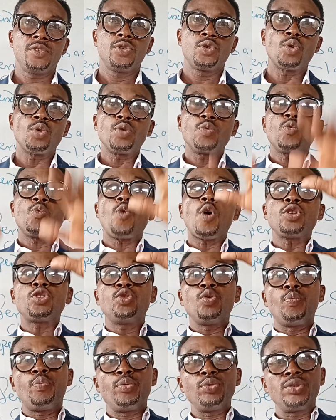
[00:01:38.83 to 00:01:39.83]
So what
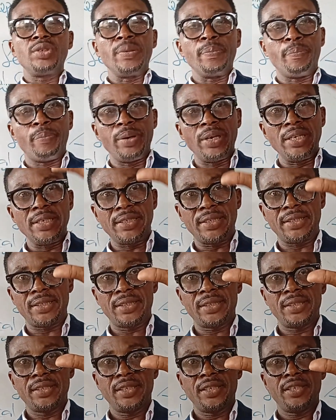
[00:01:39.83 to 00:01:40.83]
you put in
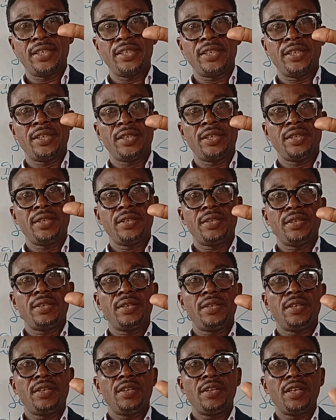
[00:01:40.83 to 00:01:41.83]
place
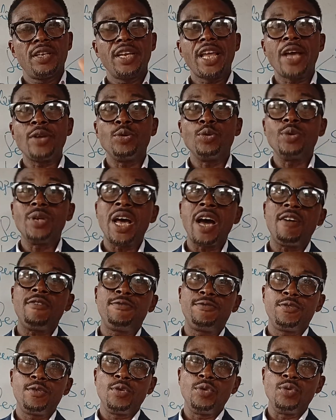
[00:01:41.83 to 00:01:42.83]
that you now
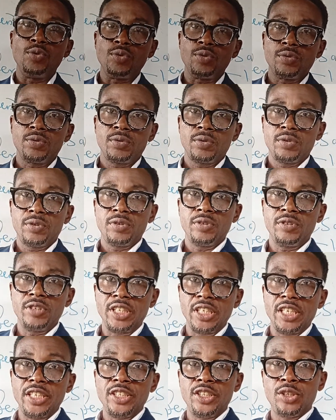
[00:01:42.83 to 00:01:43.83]
follow
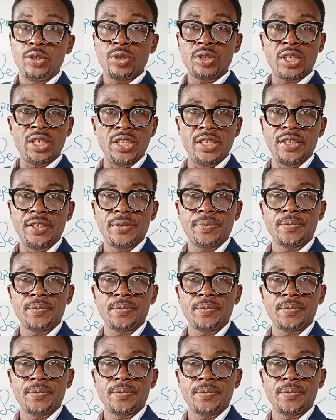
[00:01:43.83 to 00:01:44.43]
religiously